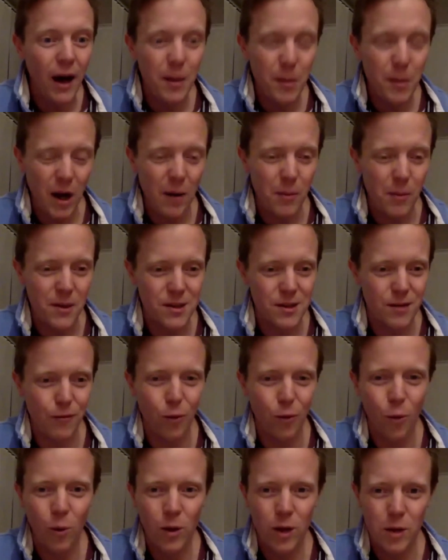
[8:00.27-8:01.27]
purpose of
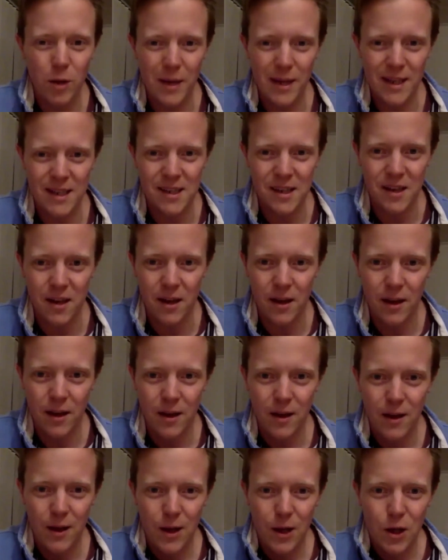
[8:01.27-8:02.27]
all humanity,
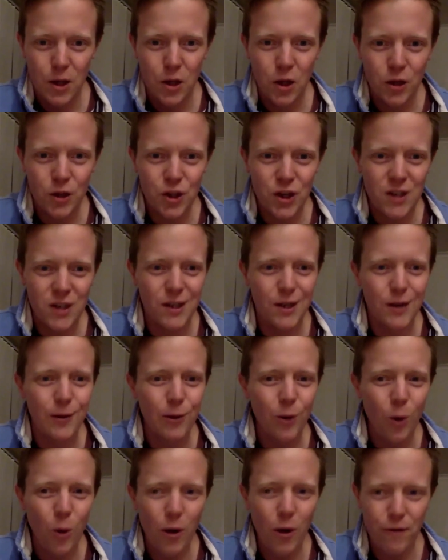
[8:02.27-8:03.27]
not just to
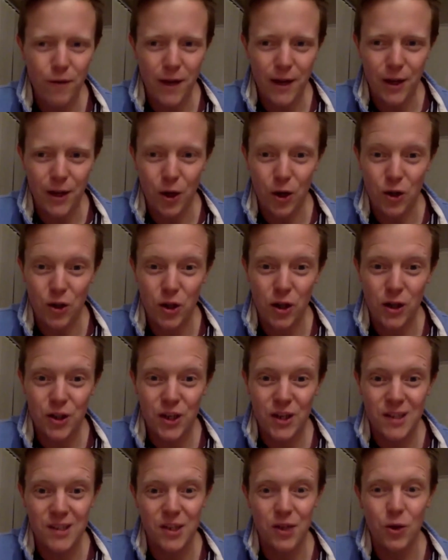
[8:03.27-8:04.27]
glorify God, not
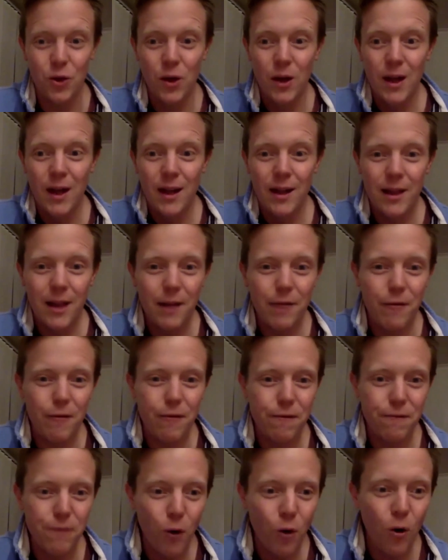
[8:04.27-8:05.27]
just to live
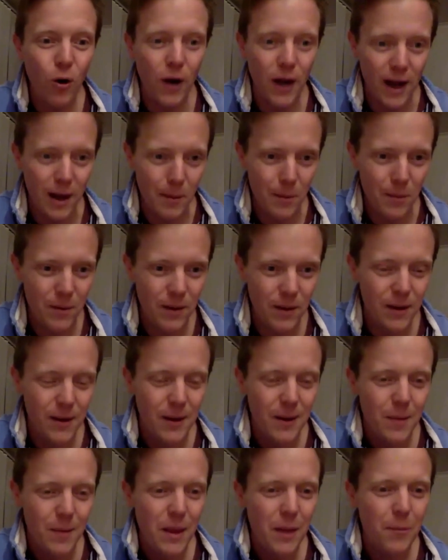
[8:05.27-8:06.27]
for him,
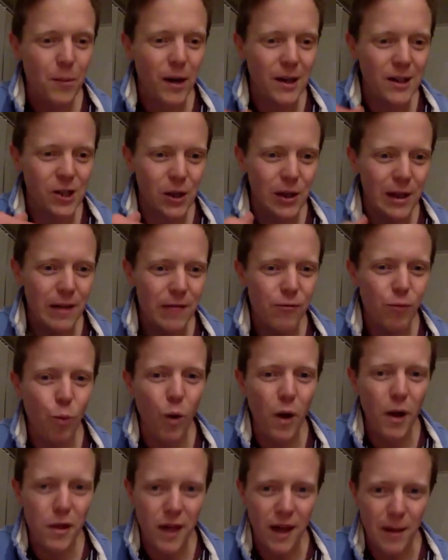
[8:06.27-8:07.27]
but to live
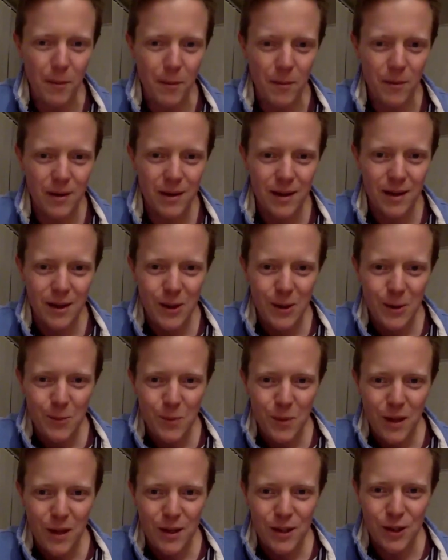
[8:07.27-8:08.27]
with him
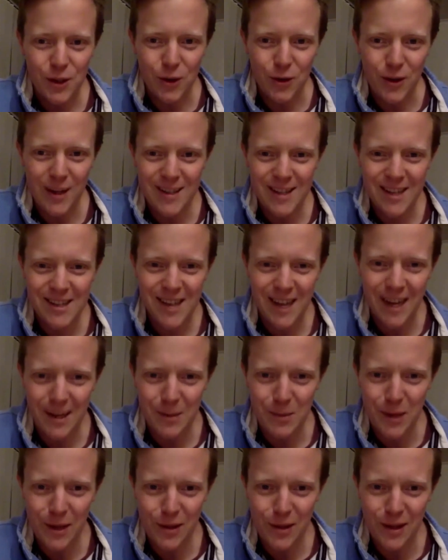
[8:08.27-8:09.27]
too. That's the second
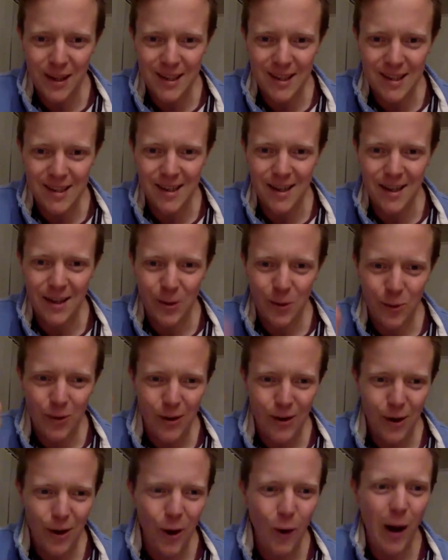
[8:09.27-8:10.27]
big thing to see.
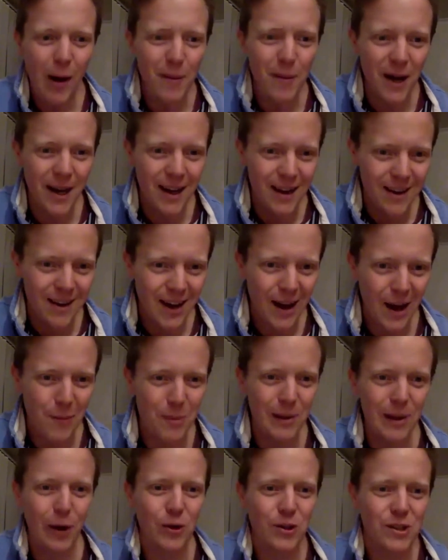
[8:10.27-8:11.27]
Who am I? I
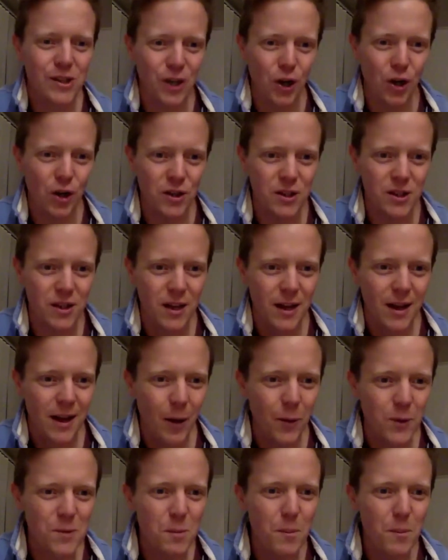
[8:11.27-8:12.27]
belong to God. I
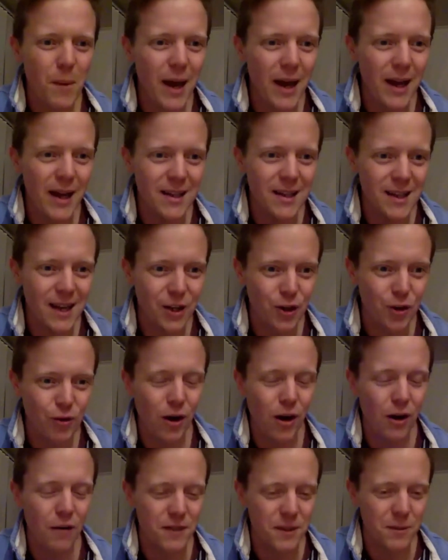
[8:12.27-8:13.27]
was made and
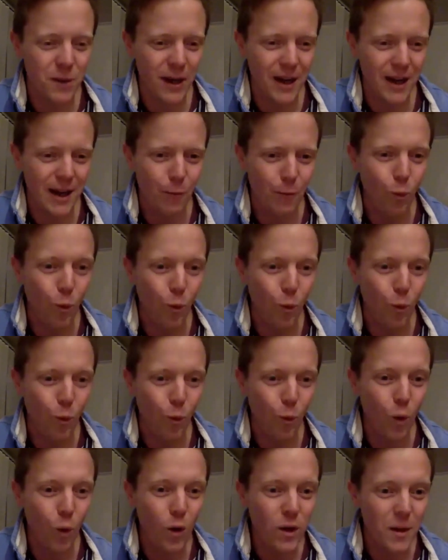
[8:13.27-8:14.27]
crafted by him. What
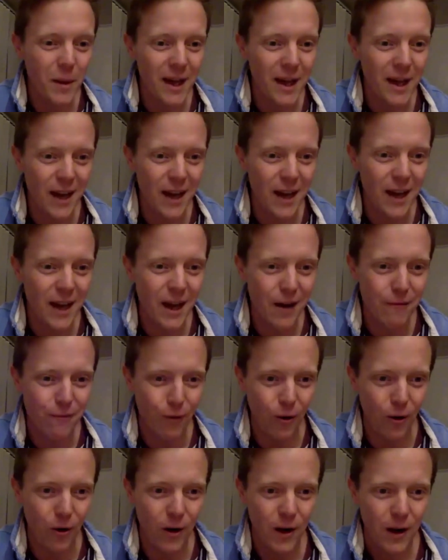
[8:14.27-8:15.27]
am I here
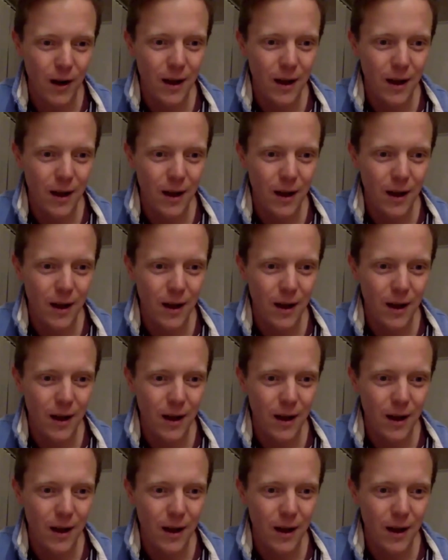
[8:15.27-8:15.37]
for?